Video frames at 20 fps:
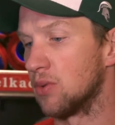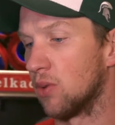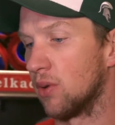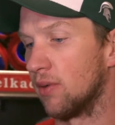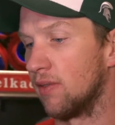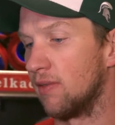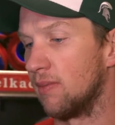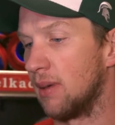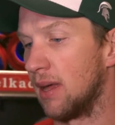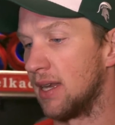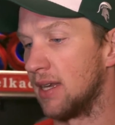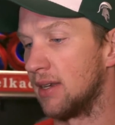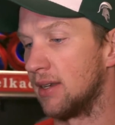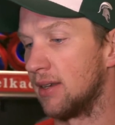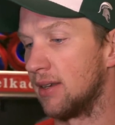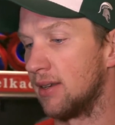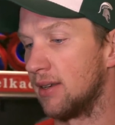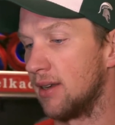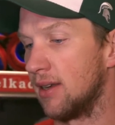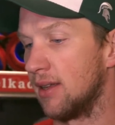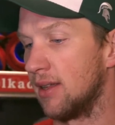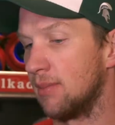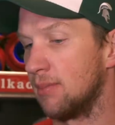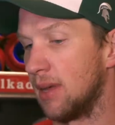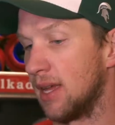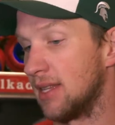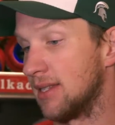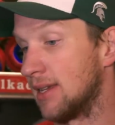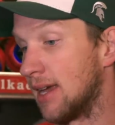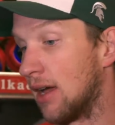where we've
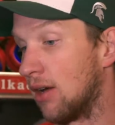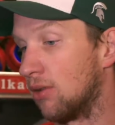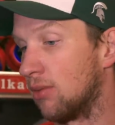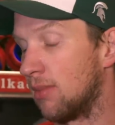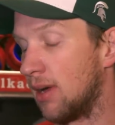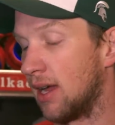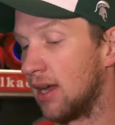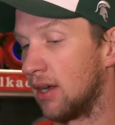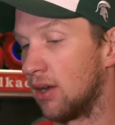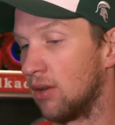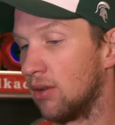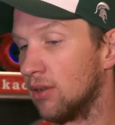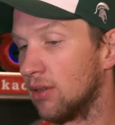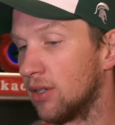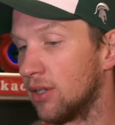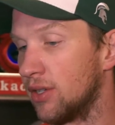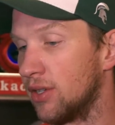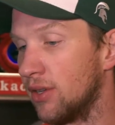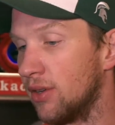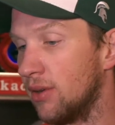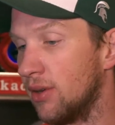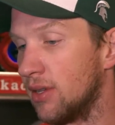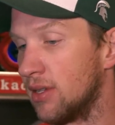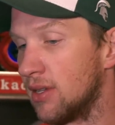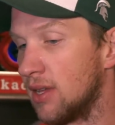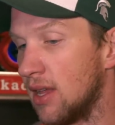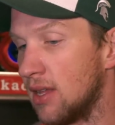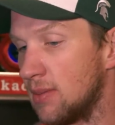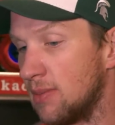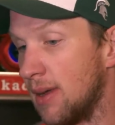been down by a goal or two,
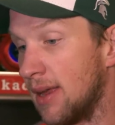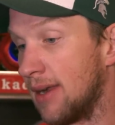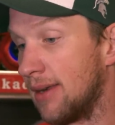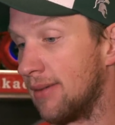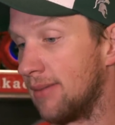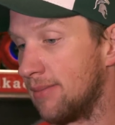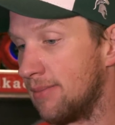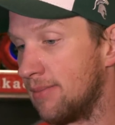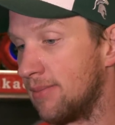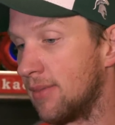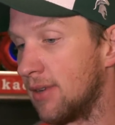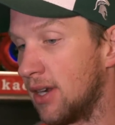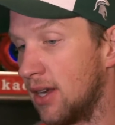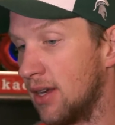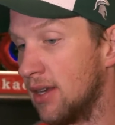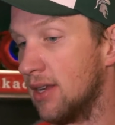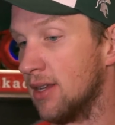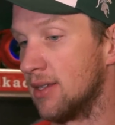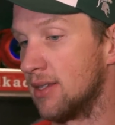it's been good